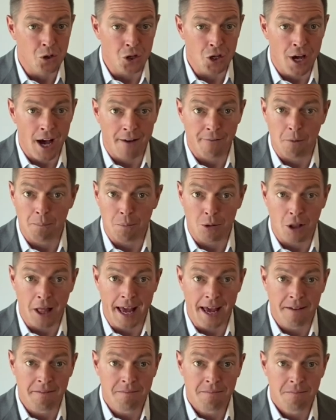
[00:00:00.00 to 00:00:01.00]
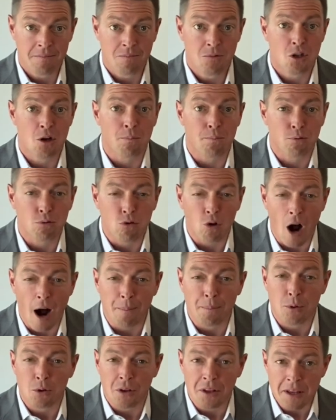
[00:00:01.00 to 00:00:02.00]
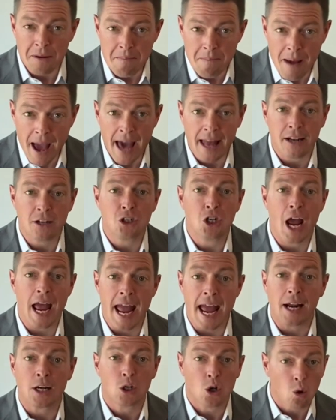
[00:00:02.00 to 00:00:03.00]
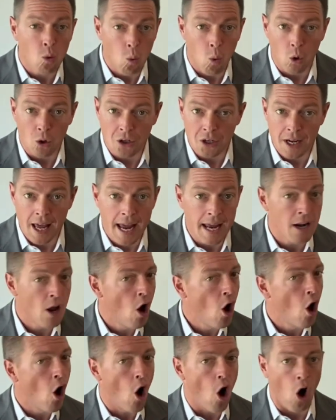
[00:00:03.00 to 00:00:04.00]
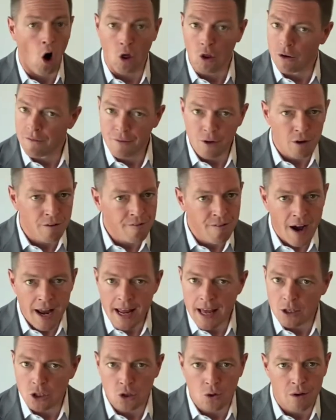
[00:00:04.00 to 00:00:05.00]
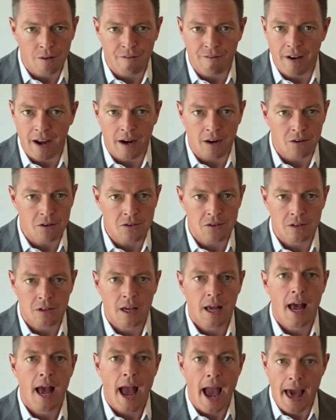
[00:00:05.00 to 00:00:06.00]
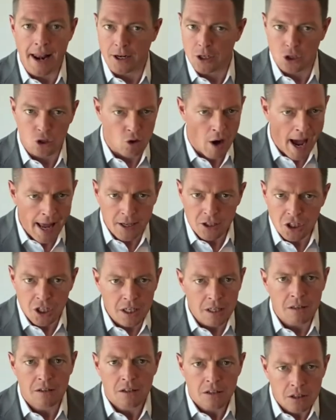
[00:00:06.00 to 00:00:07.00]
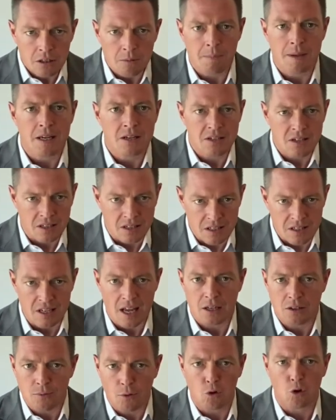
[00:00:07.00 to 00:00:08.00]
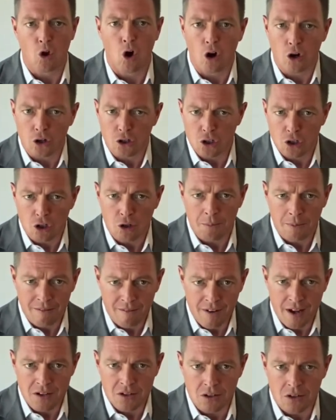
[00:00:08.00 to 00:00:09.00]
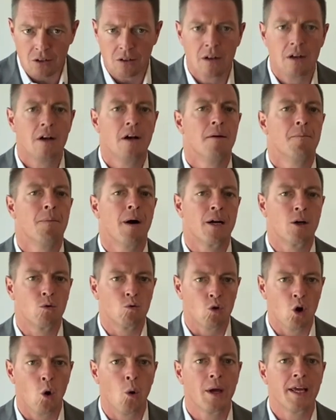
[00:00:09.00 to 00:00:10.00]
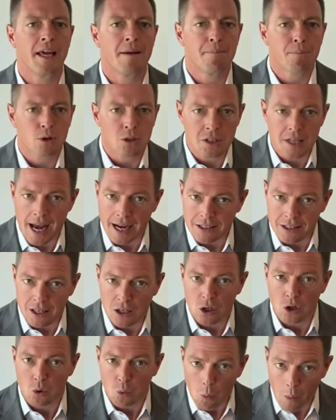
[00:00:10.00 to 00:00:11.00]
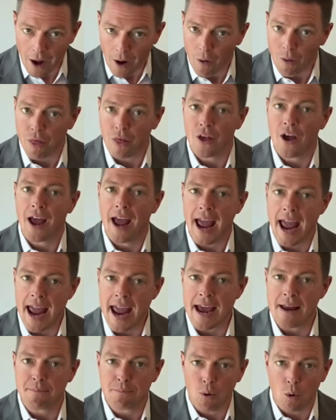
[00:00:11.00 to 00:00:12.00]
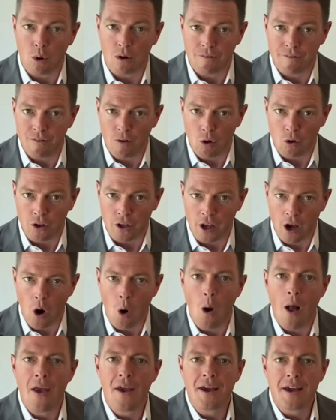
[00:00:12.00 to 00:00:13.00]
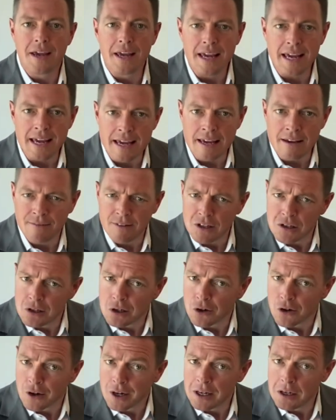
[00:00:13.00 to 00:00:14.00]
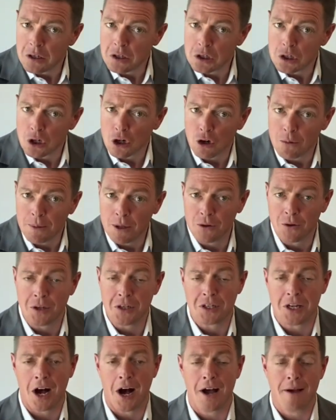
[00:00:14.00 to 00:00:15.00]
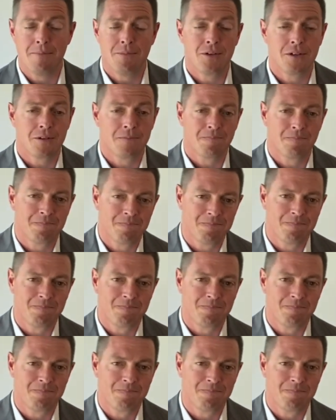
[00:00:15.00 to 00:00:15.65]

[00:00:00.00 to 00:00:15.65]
Do you have a plan to properly manage and coordinate all of your financial affairs, and a strategy to be a successful longer-term investor by growing and protecting your wealth and portfolio even during turbulent times?